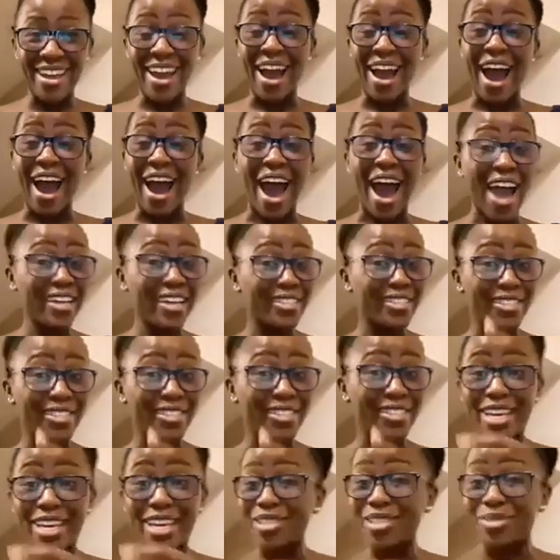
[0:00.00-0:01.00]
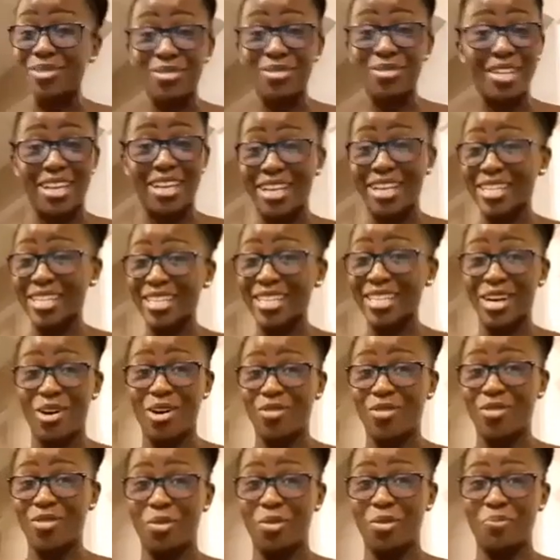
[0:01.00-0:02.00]
I say to the leader
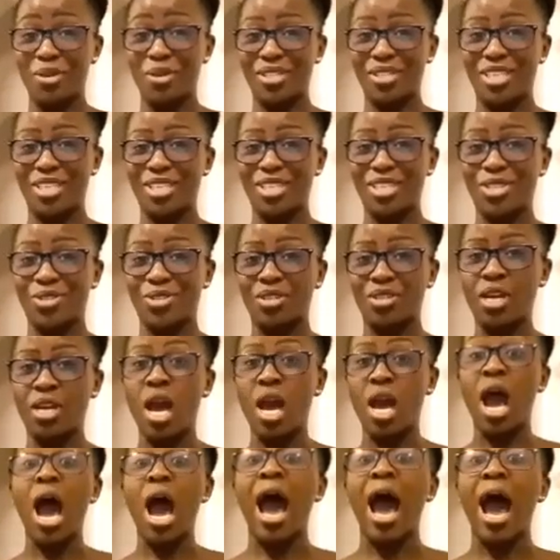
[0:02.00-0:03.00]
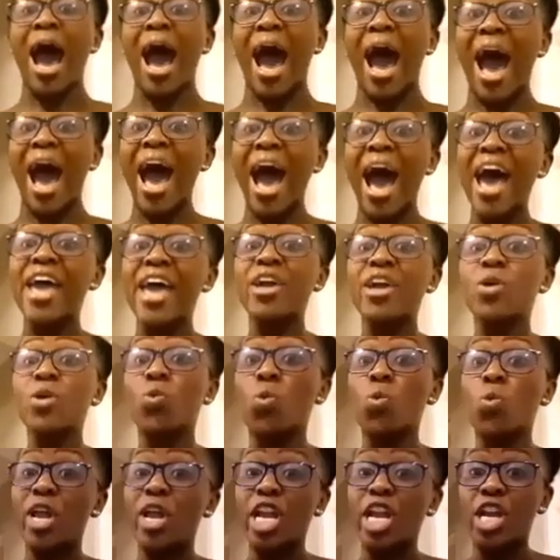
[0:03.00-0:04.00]
of opposition, I
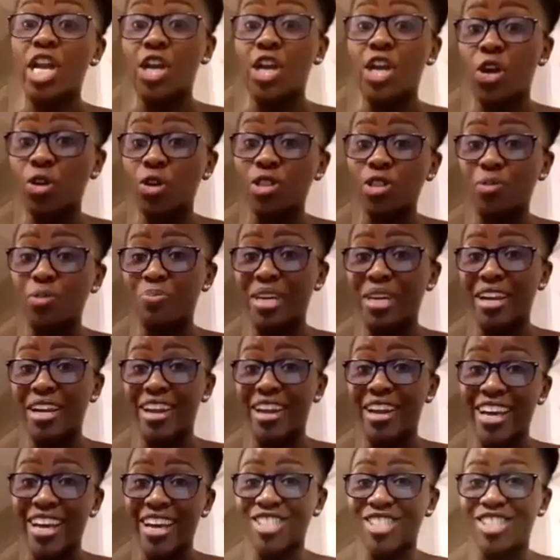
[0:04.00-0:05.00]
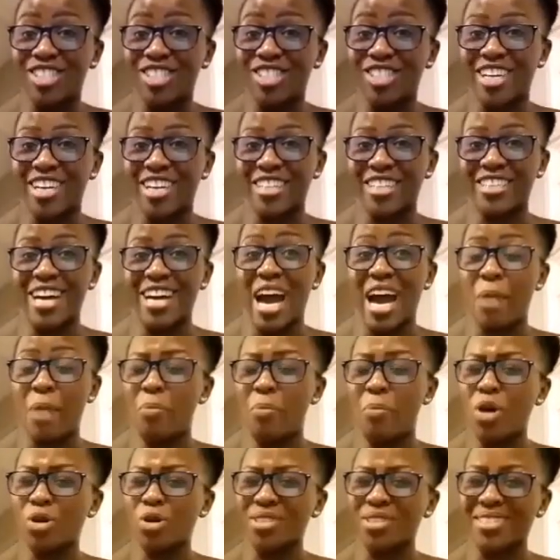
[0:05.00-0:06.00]
will not be lectured
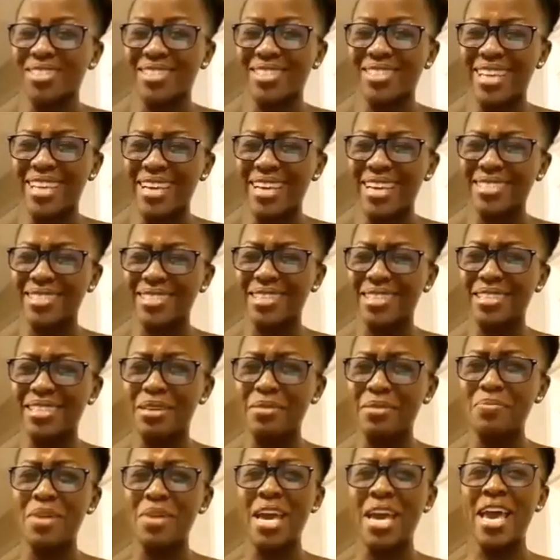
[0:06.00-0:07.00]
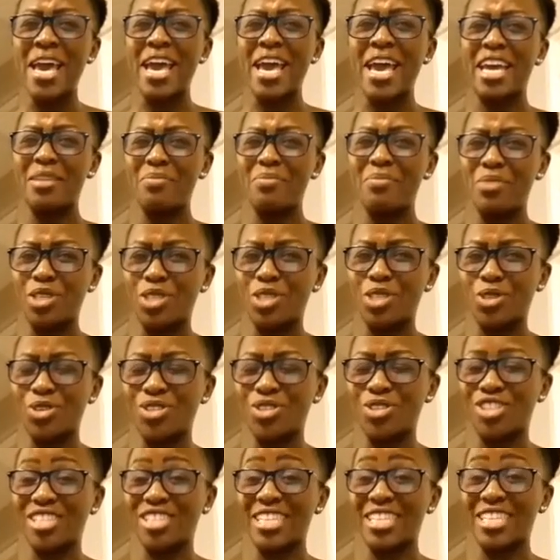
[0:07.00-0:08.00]
about sexism and
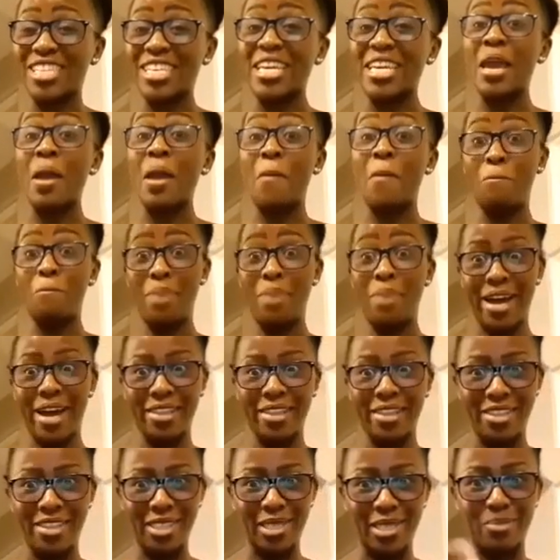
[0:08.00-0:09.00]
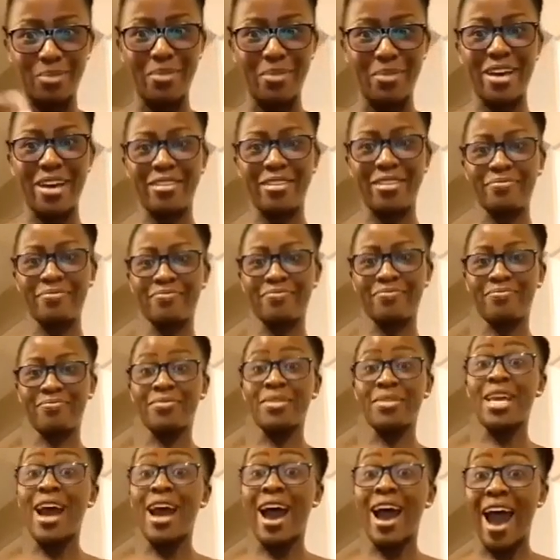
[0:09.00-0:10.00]
misogyny by this man.
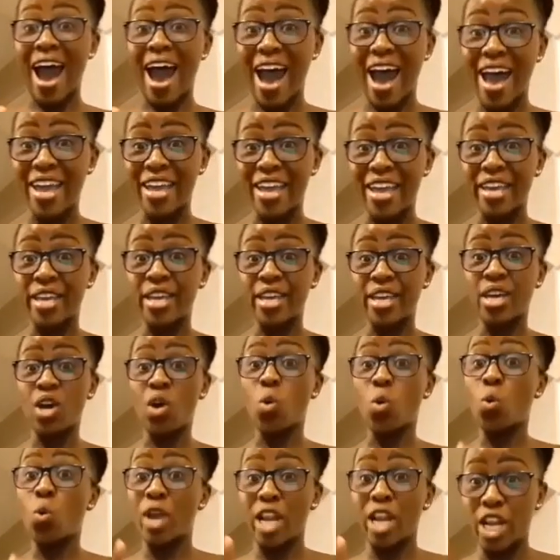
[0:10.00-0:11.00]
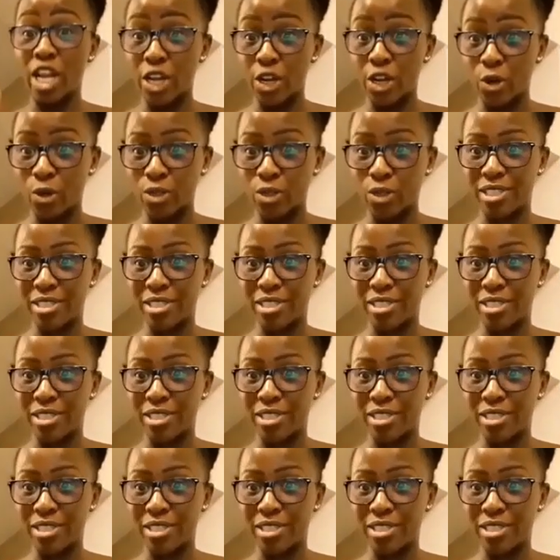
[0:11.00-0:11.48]
I will not.